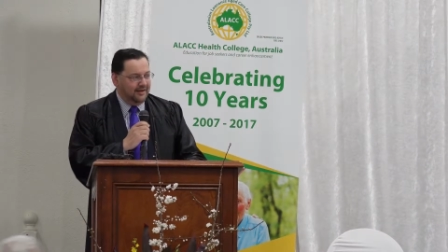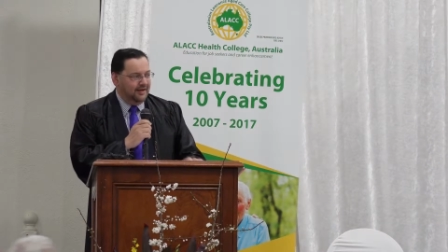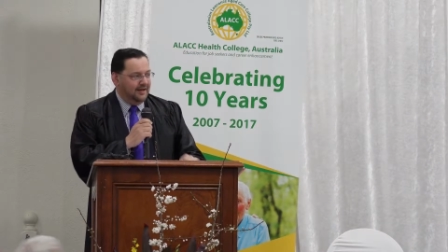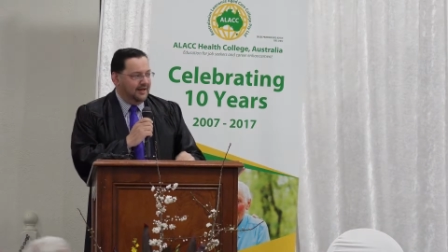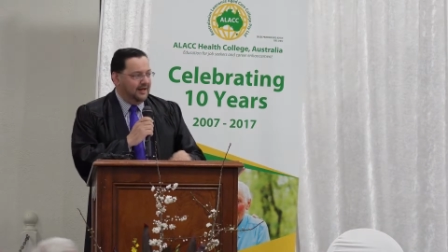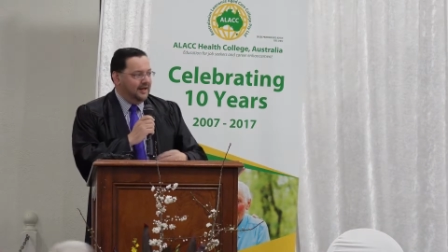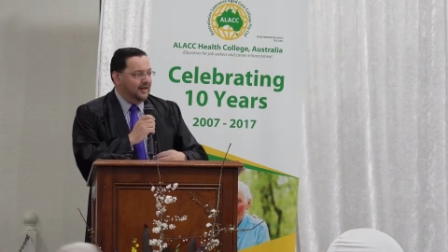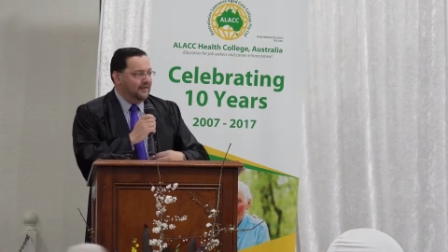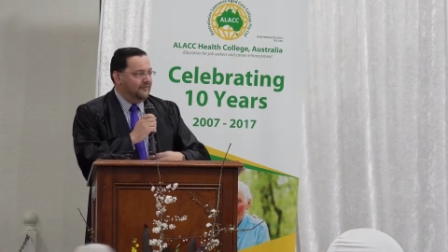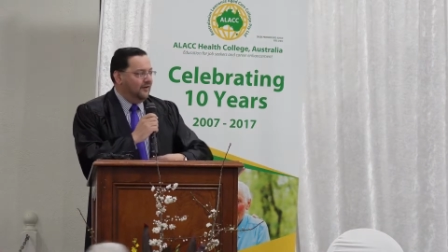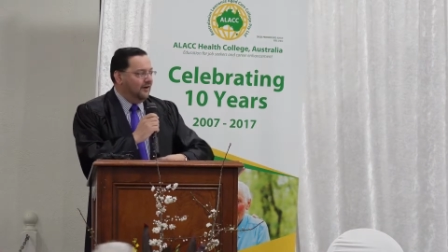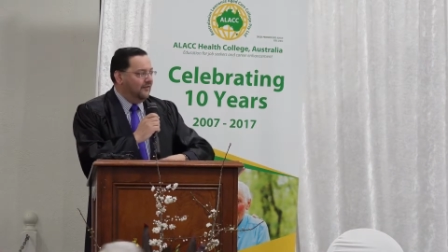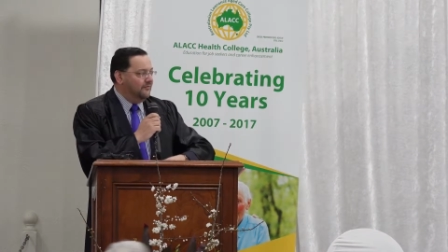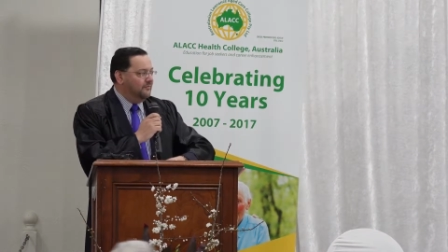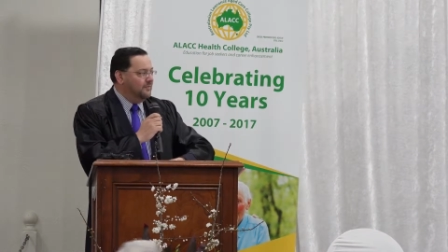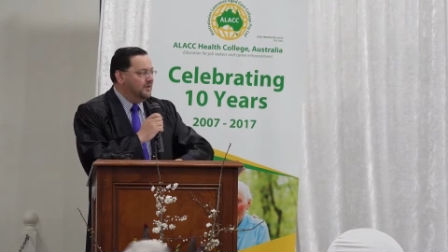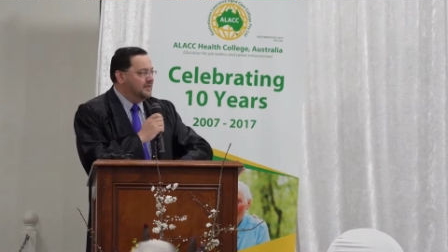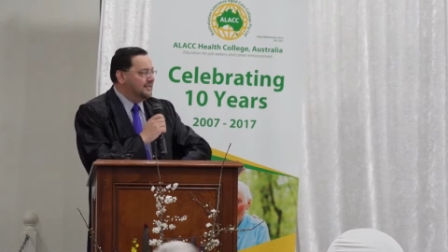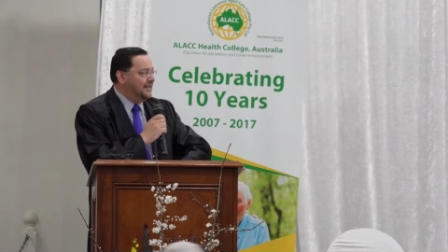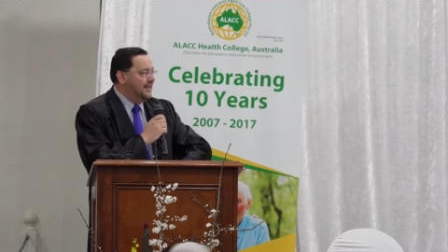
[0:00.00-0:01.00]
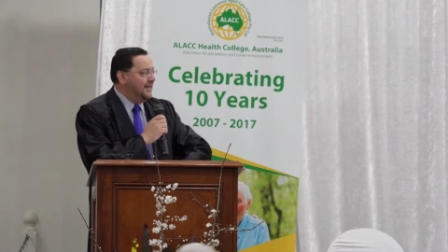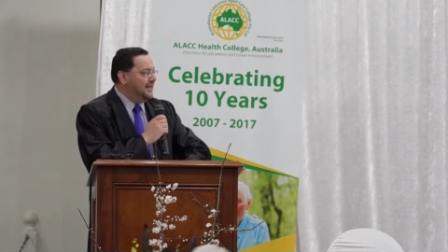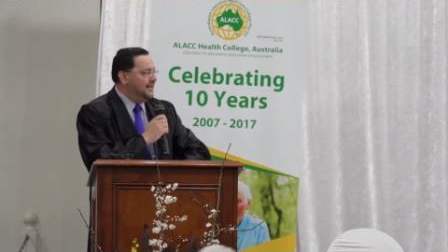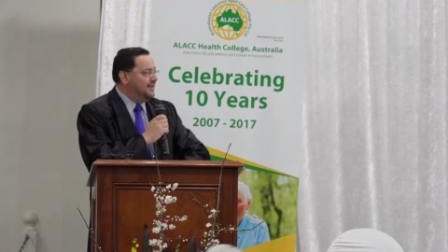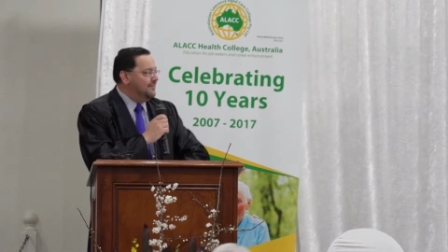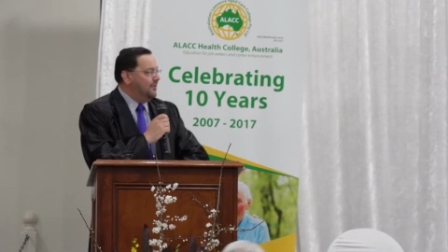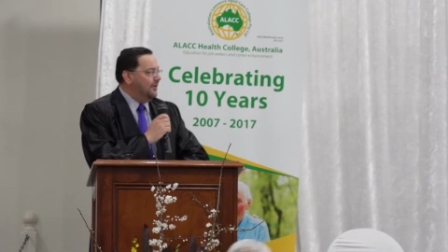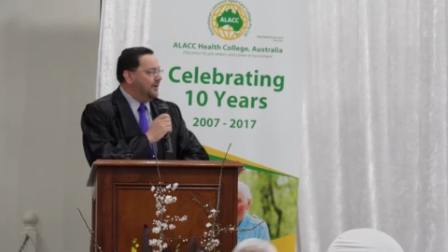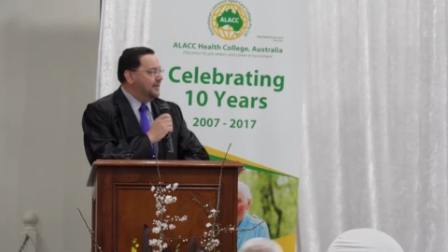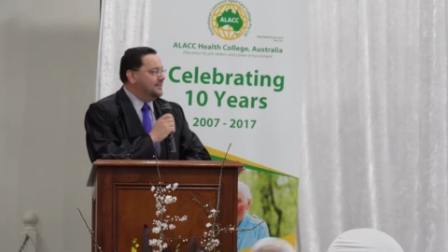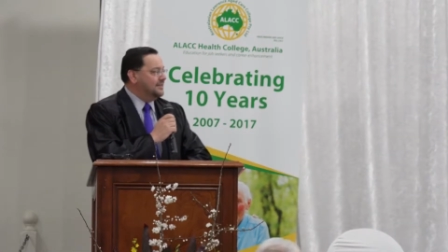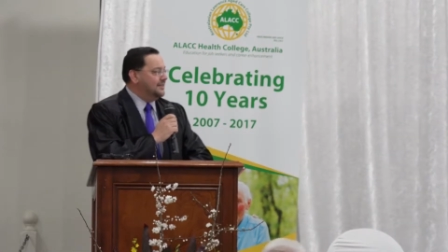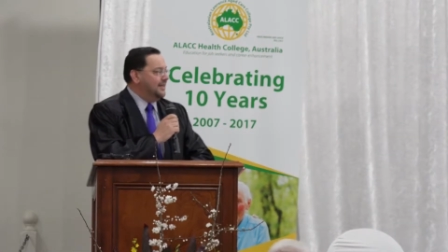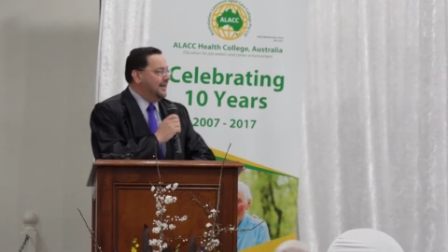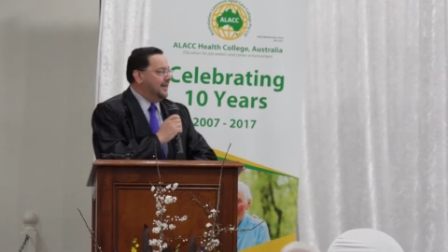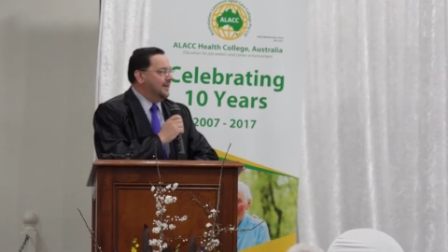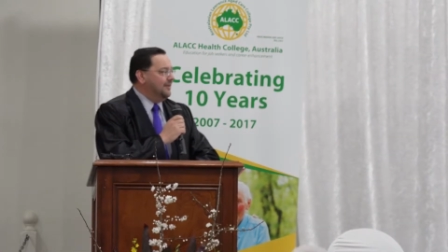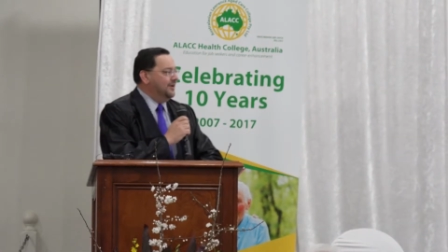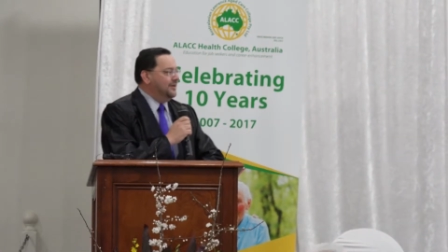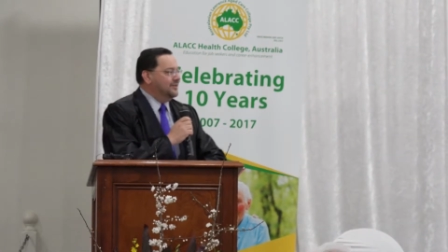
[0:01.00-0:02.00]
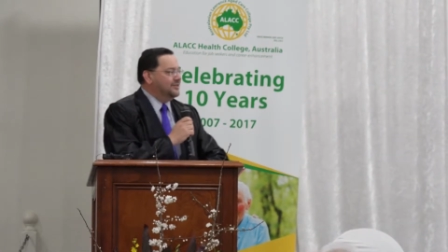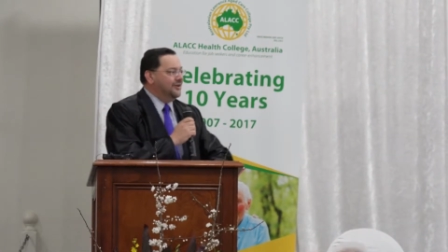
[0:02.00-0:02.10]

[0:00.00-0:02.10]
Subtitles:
And if I've missed anybody's language,